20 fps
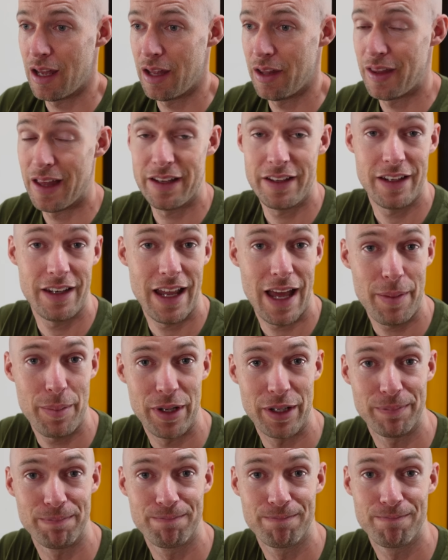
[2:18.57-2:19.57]
That didn't
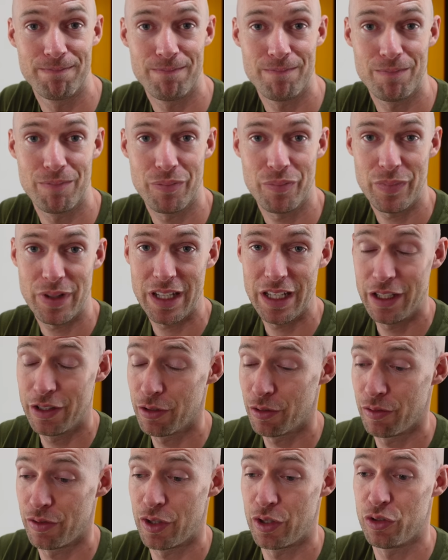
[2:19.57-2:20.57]
happen,
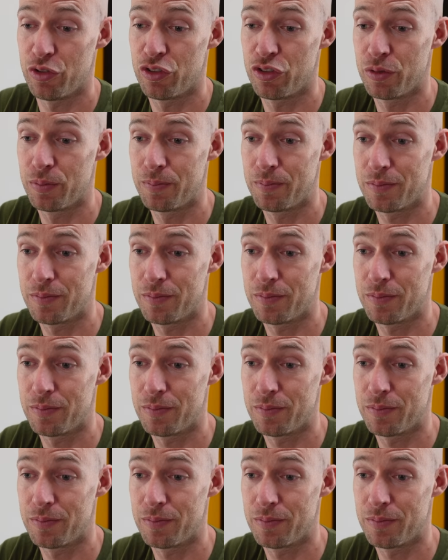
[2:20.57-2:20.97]
either of those.